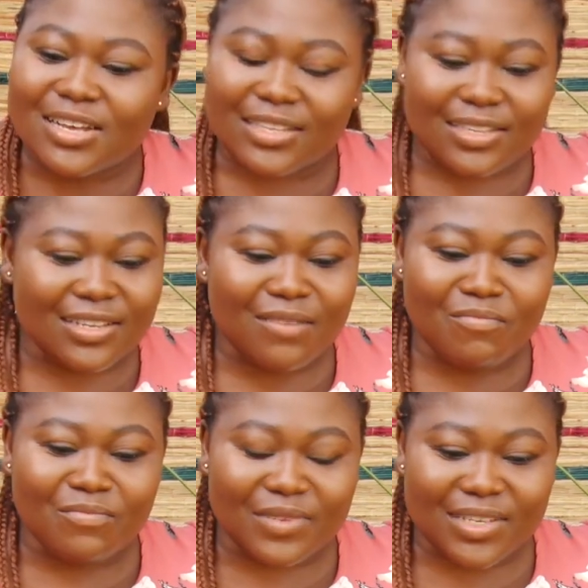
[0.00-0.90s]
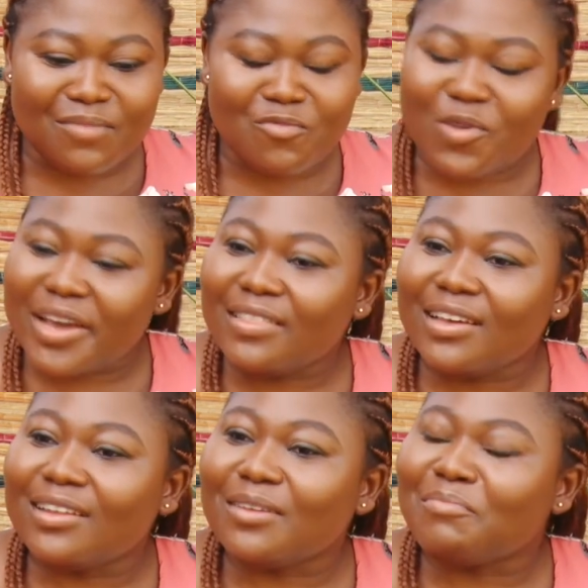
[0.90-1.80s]
some way
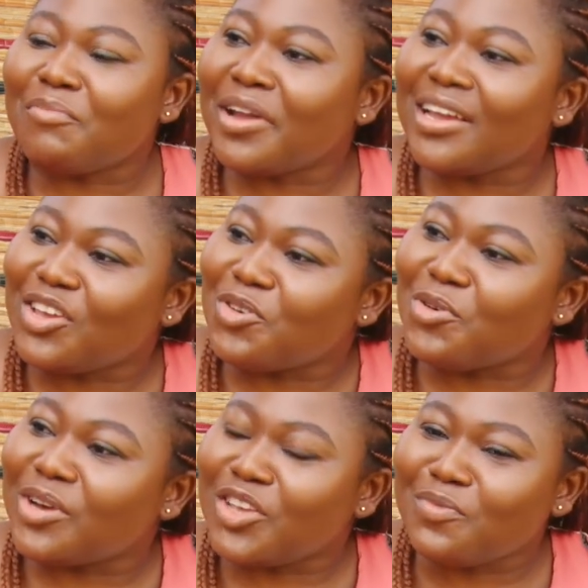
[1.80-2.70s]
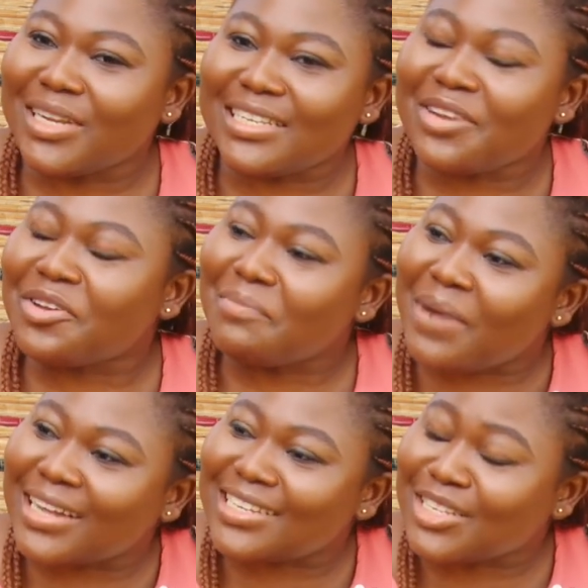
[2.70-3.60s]
that they bring your humanitarian
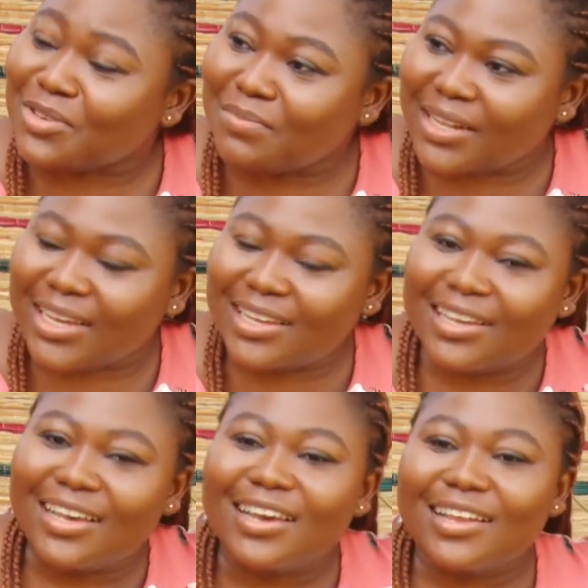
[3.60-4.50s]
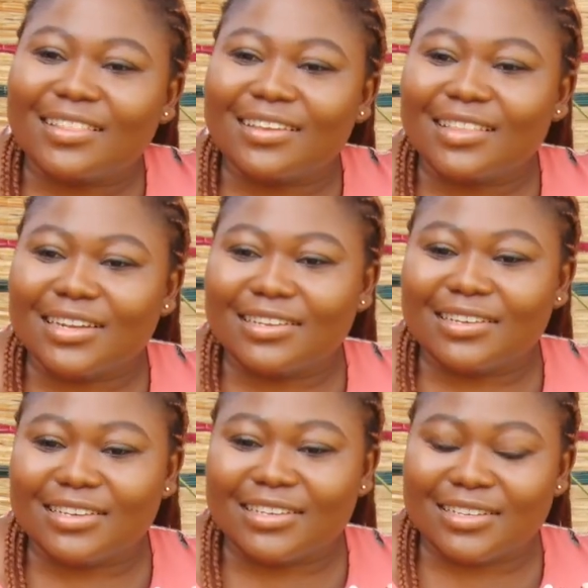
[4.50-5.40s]
part into play. I think that
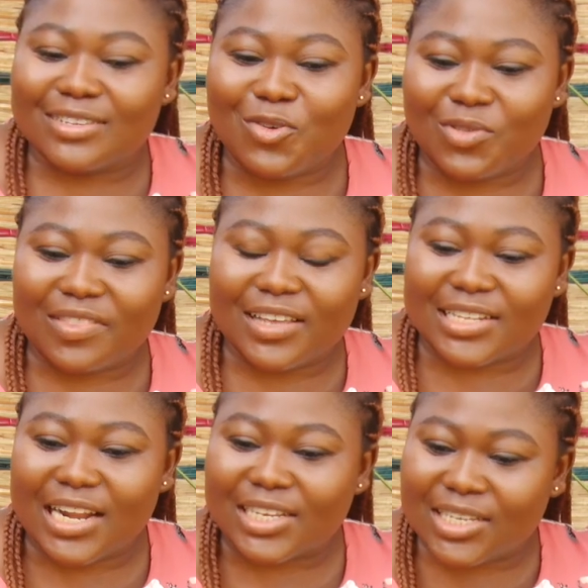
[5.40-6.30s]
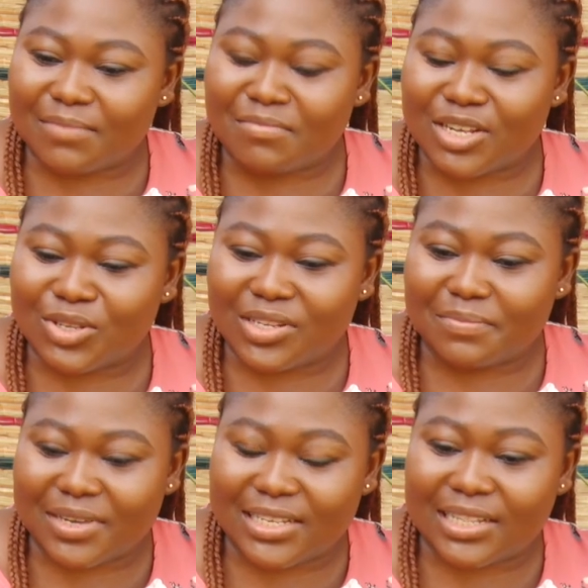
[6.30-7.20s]
is all the things that have shaped me into the
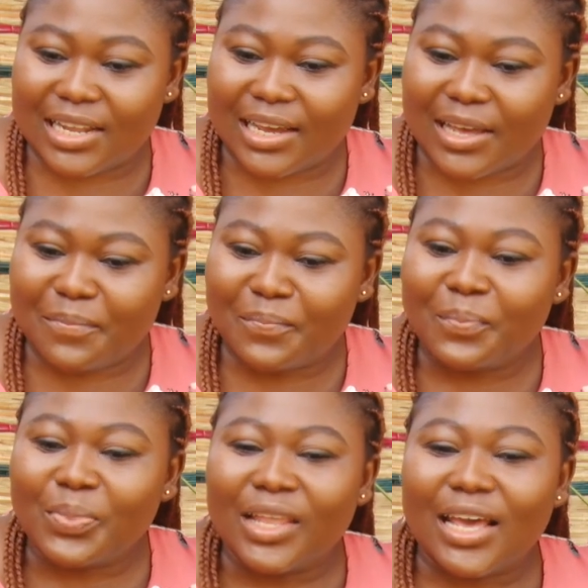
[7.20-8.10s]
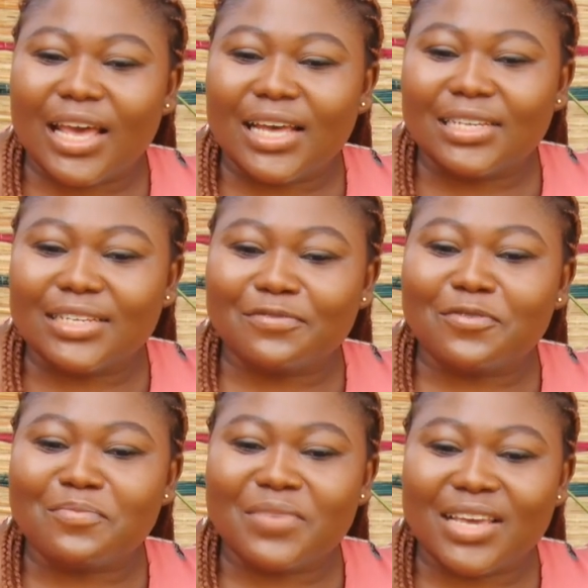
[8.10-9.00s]
person that I am. And
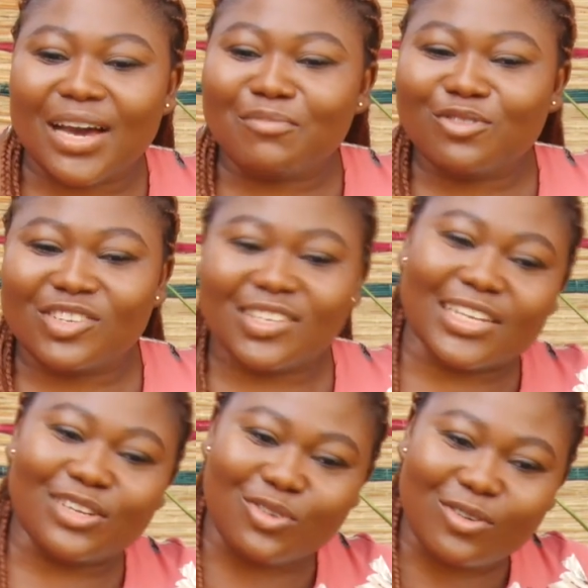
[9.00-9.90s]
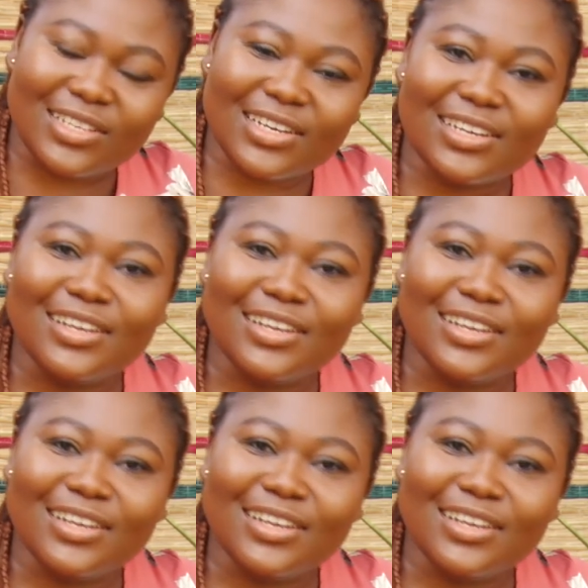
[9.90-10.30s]
for me, I'm not just a doctor,